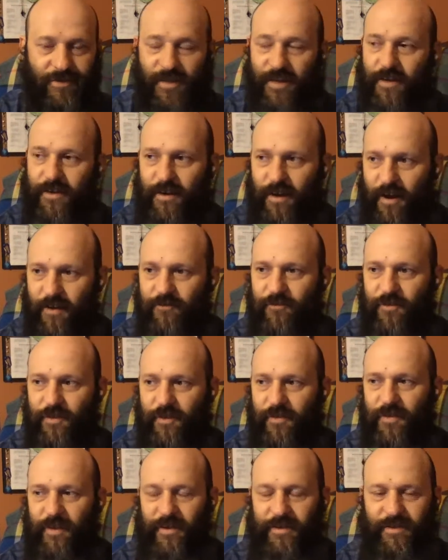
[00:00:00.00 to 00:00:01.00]
Thank God for
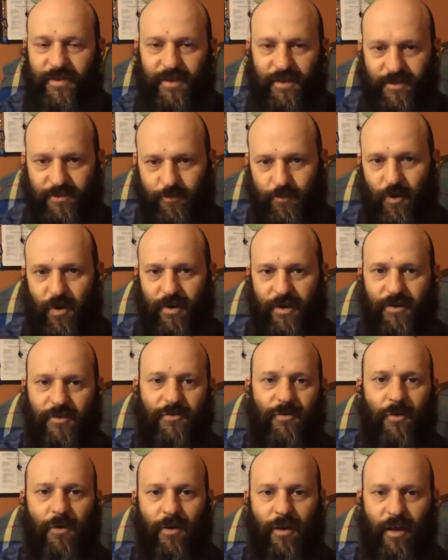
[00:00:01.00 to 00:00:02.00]
the things he has brought into our